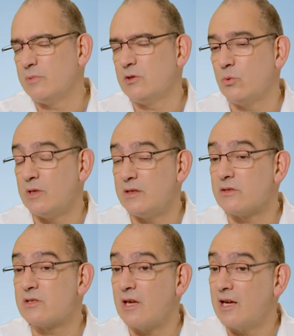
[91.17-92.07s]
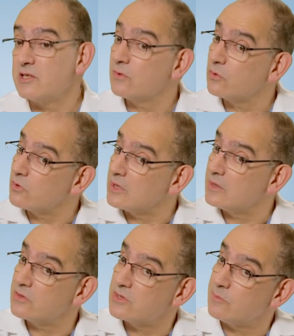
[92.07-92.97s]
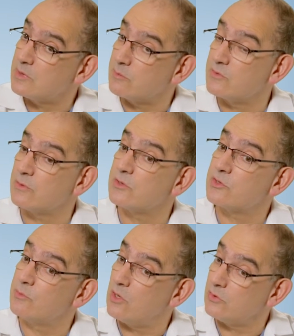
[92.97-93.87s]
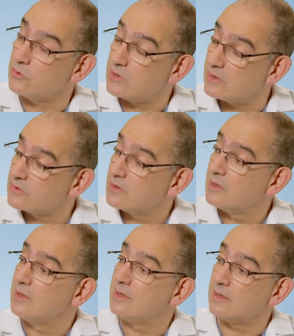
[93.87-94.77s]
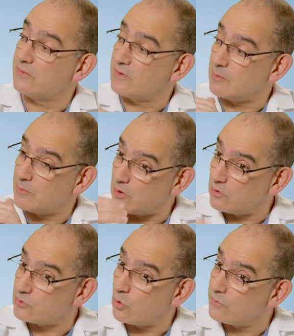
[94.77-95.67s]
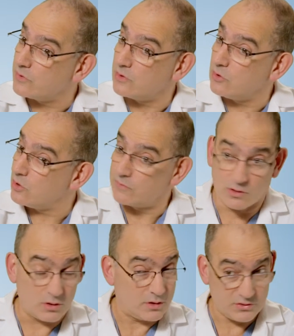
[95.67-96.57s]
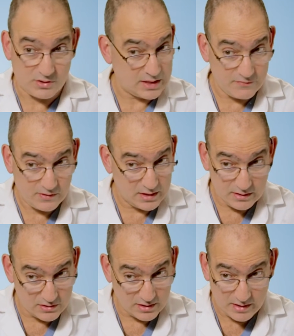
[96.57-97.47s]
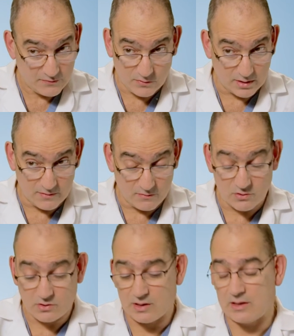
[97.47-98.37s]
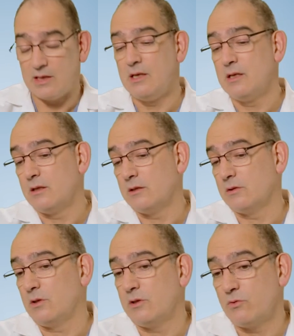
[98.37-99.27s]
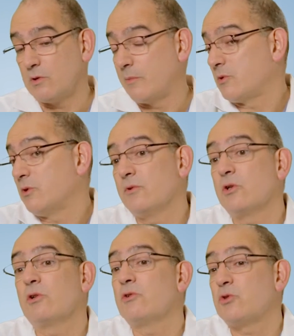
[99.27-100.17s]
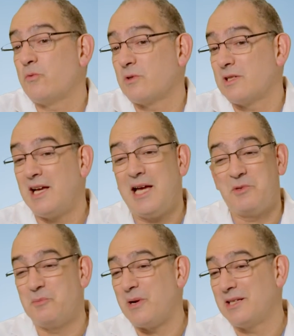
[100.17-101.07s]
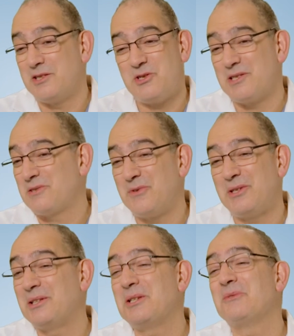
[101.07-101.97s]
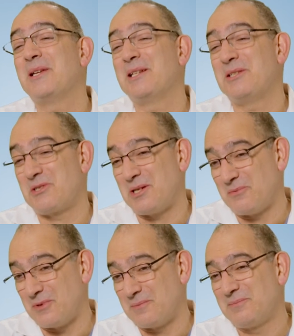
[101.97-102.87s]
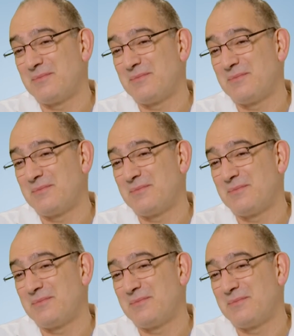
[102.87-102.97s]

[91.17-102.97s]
between the size of a hernia and the symptoms. Very small hernias, if they bulge over the nerve, can cause significant discomfort. Conversely, a large rupture, if it occurs over time and the body adjusts, very little, if any, discomfort.